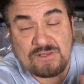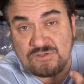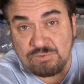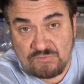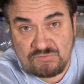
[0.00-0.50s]

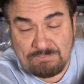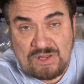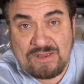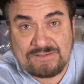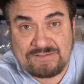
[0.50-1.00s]
and the person
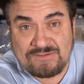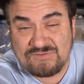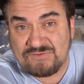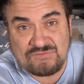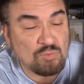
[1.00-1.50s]
buying
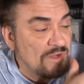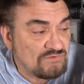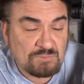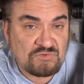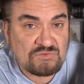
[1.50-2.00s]
it is
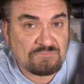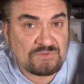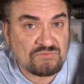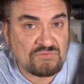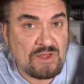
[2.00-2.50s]
one
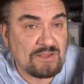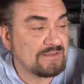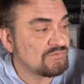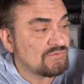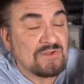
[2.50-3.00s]
specific
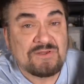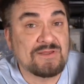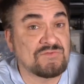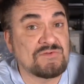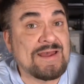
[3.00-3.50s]
size,
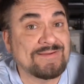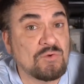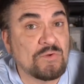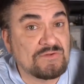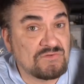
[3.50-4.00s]
it's
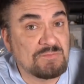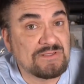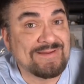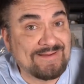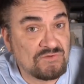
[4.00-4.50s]
not going to
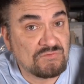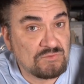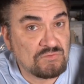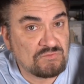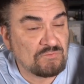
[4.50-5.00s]
be as
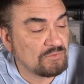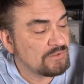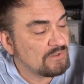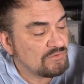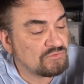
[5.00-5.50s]
useful.